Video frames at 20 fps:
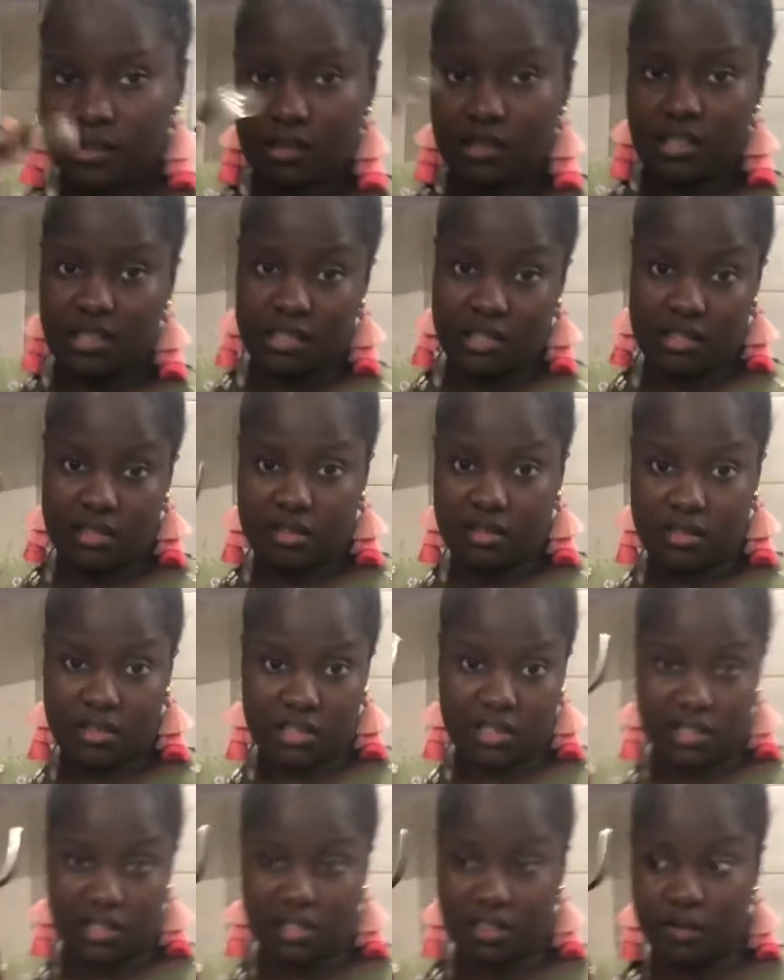this
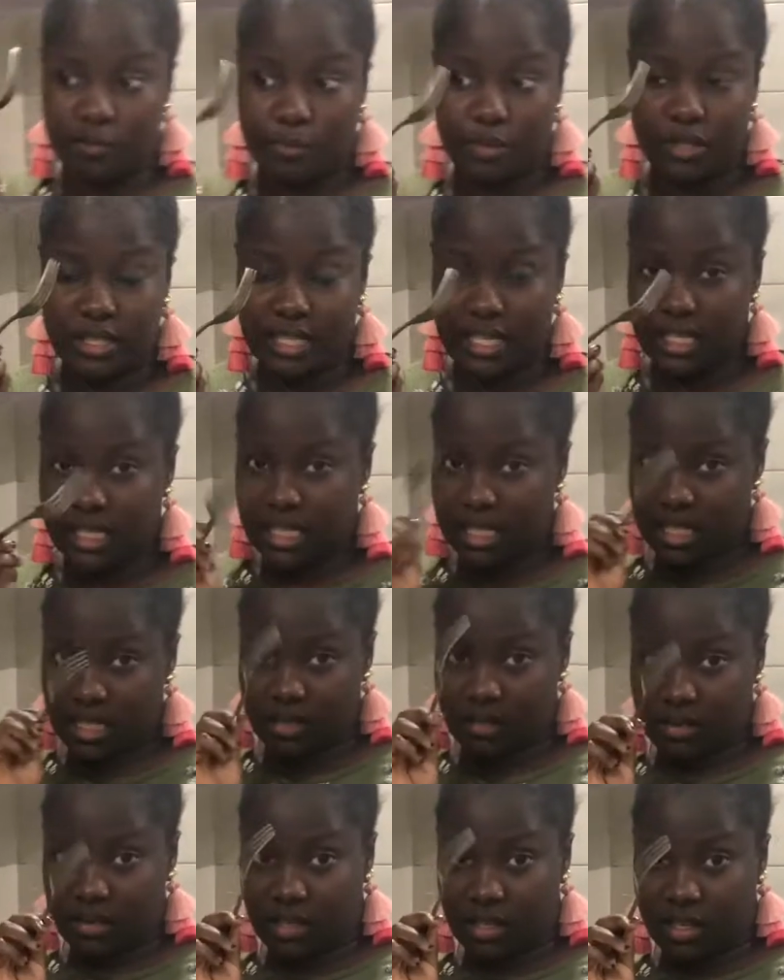is important
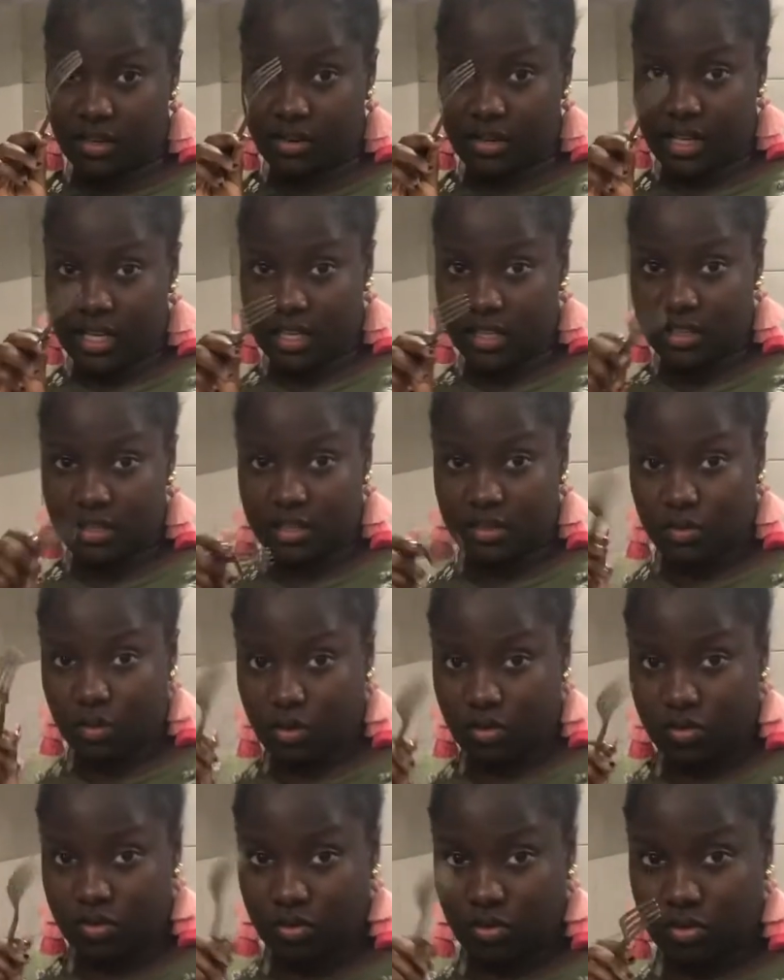ingredient
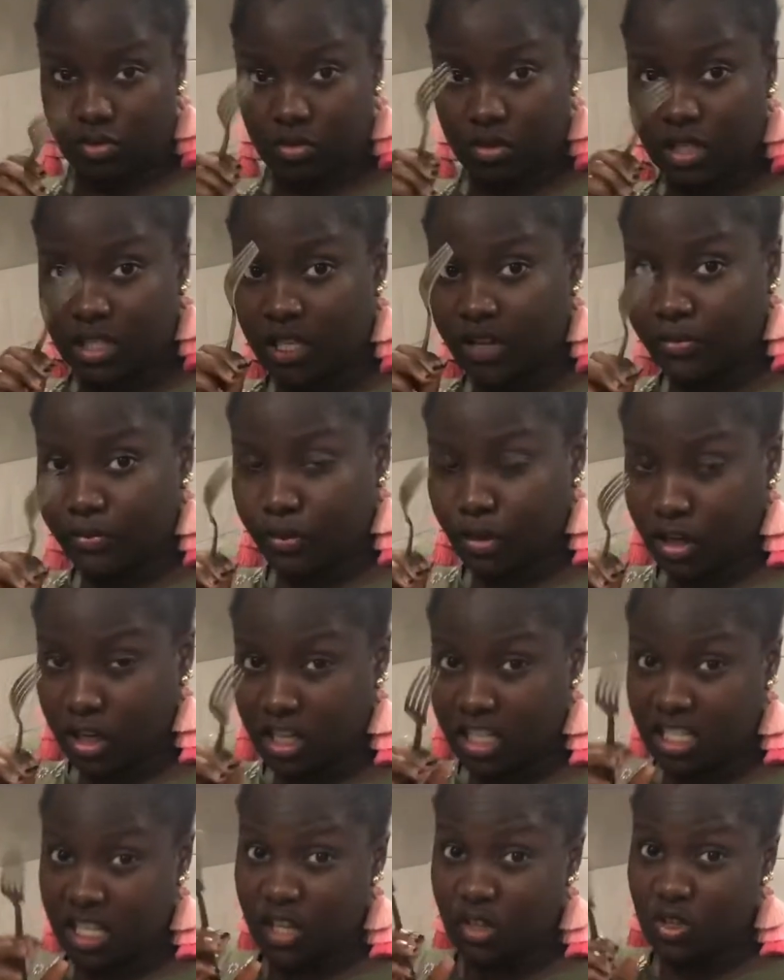also. It's a
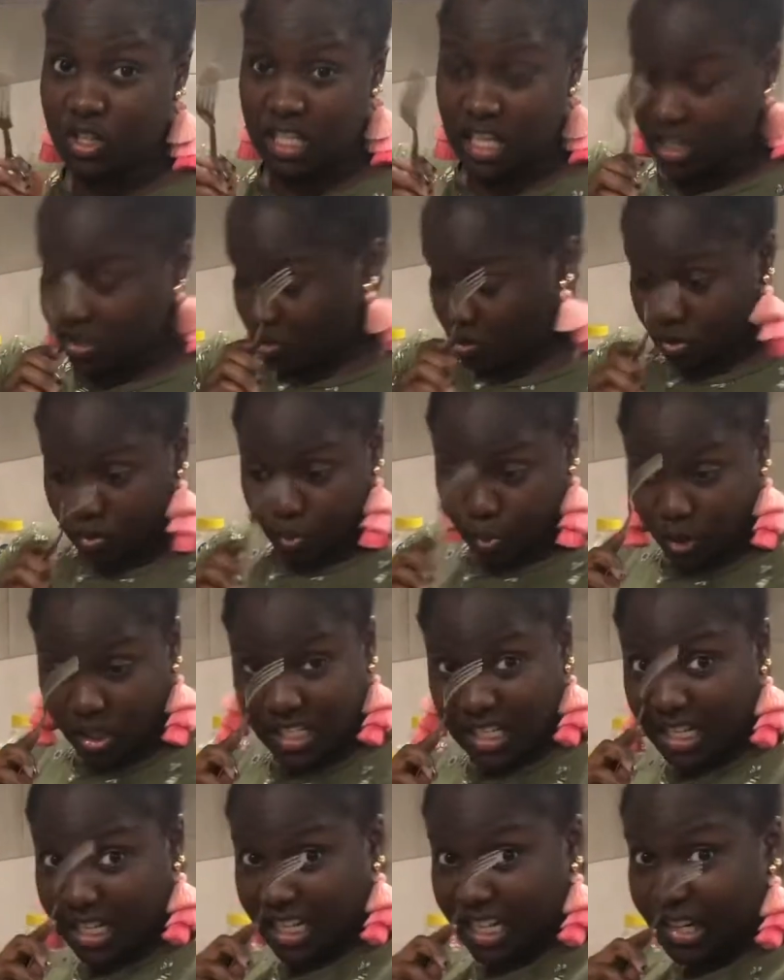fork, it's a utensil, but
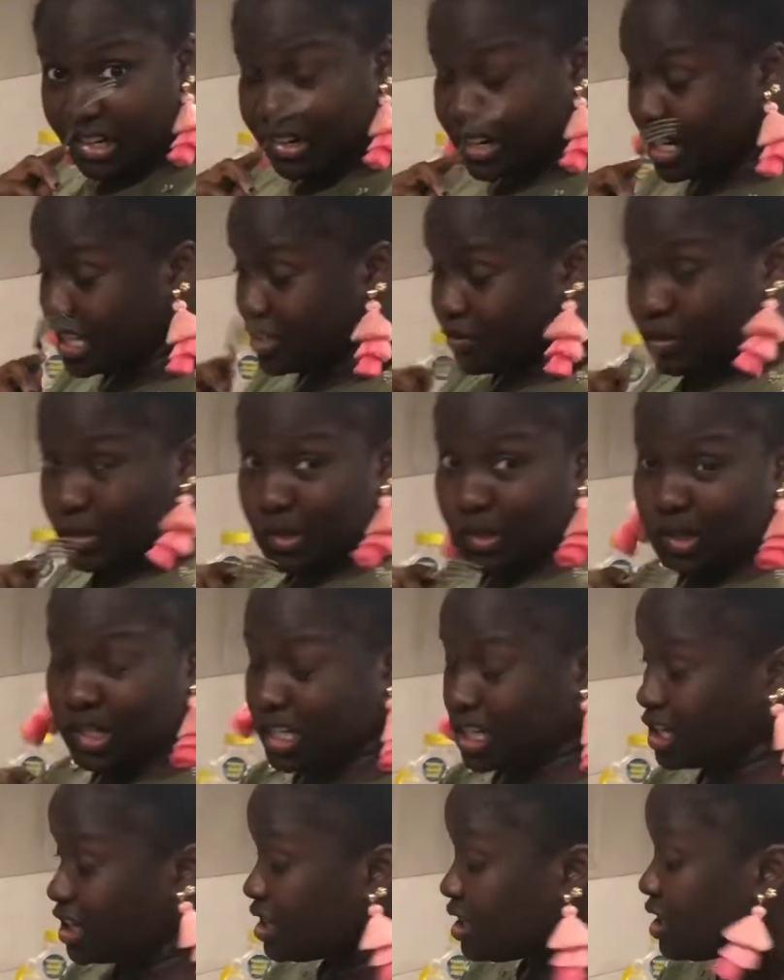it's an ingredient for
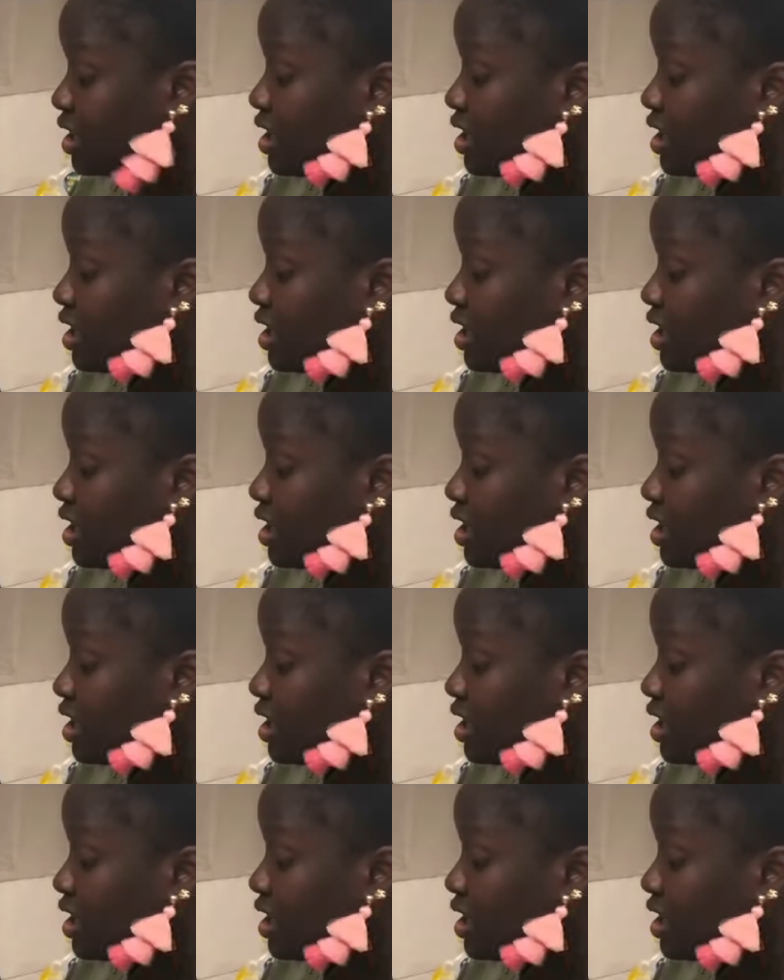today.